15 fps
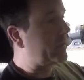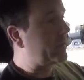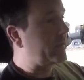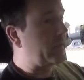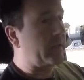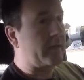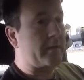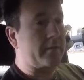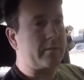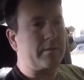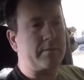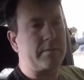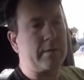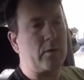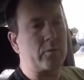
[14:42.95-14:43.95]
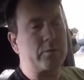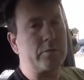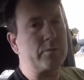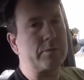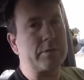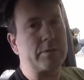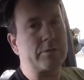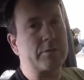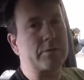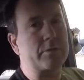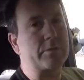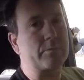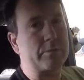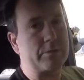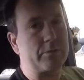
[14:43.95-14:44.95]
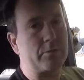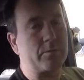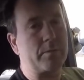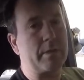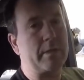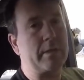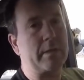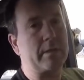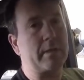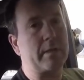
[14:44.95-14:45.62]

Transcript: O2 sensor was still reading,